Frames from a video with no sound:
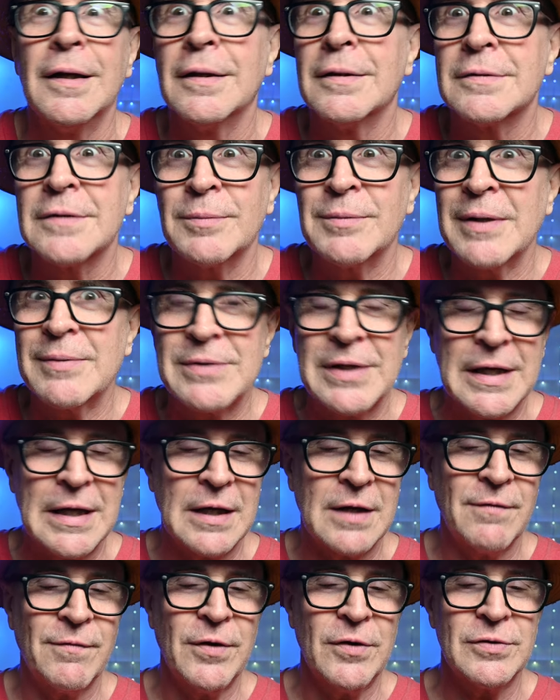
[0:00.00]
Sometimes I
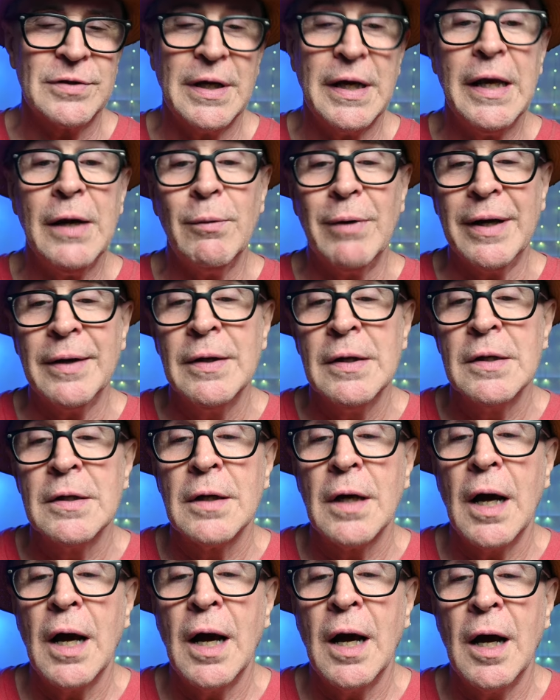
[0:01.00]
get confused. Anyway,
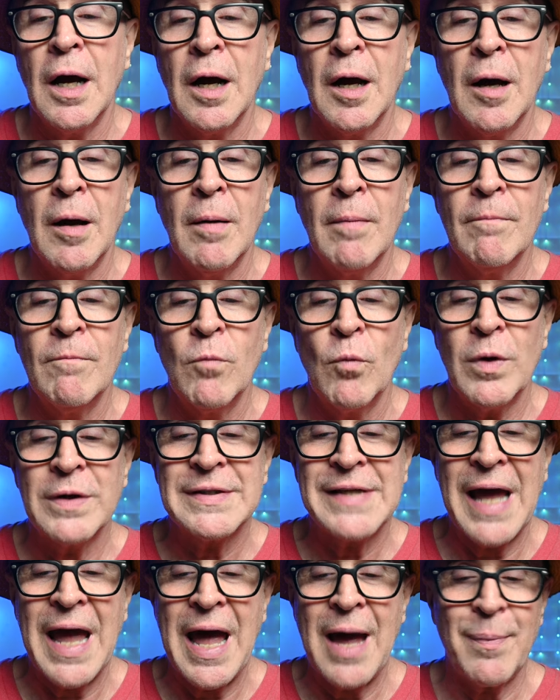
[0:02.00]

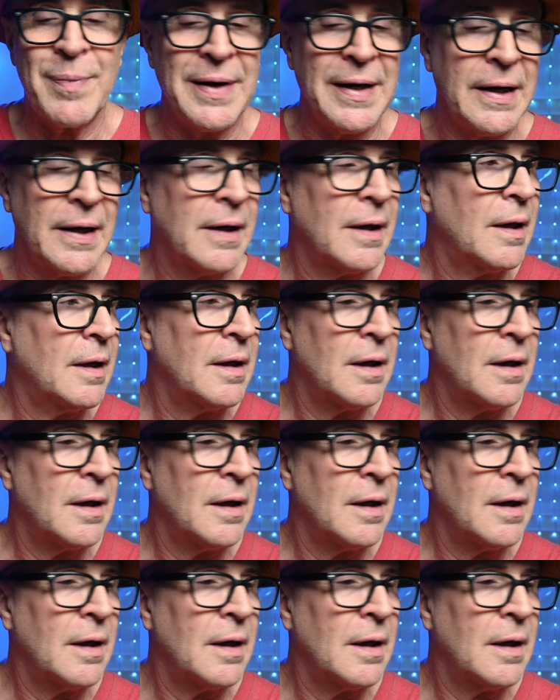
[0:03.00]
what's happening?